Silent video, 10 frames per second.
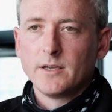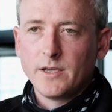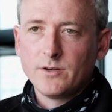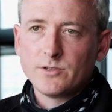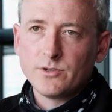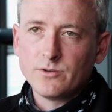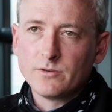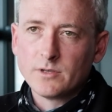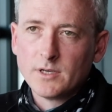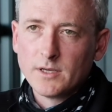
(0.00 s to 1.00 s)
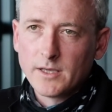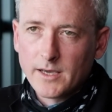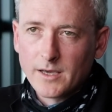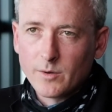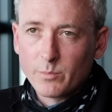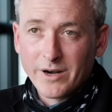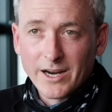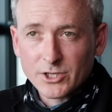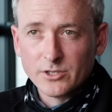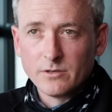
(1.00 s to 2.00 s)
into
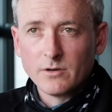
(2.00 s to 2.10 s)
production